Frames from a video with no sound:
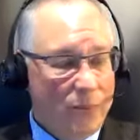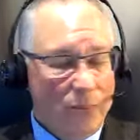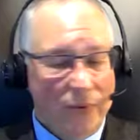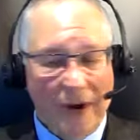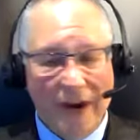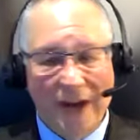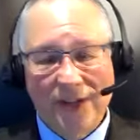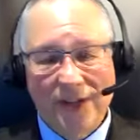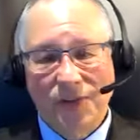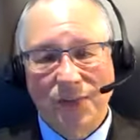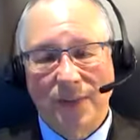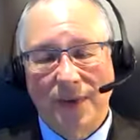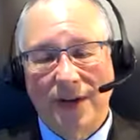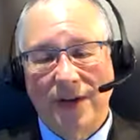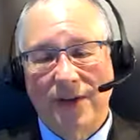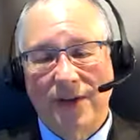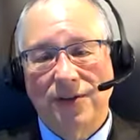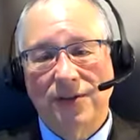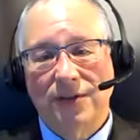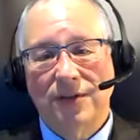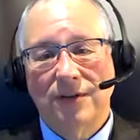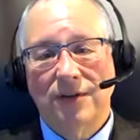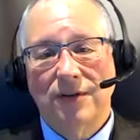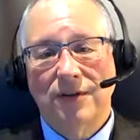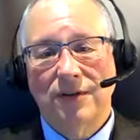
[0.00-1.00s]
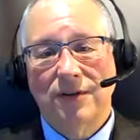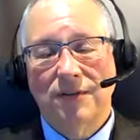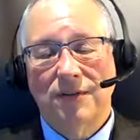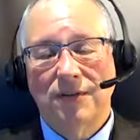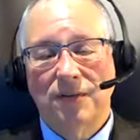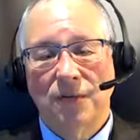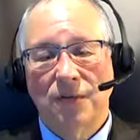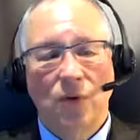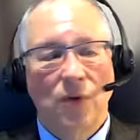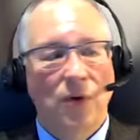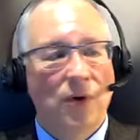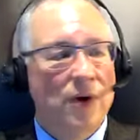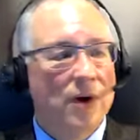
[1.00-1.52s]
prospects
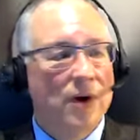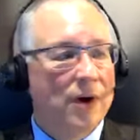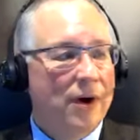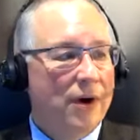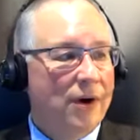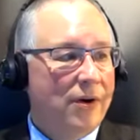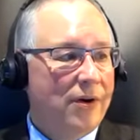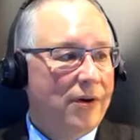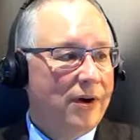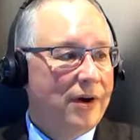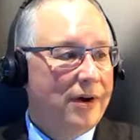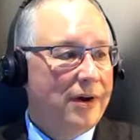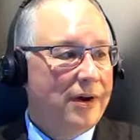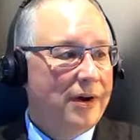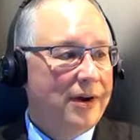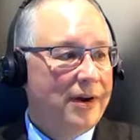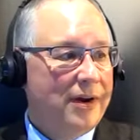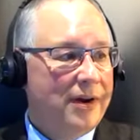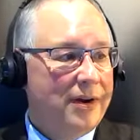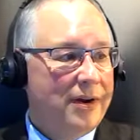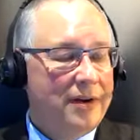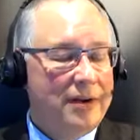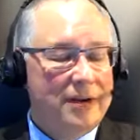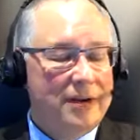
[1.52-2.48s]
for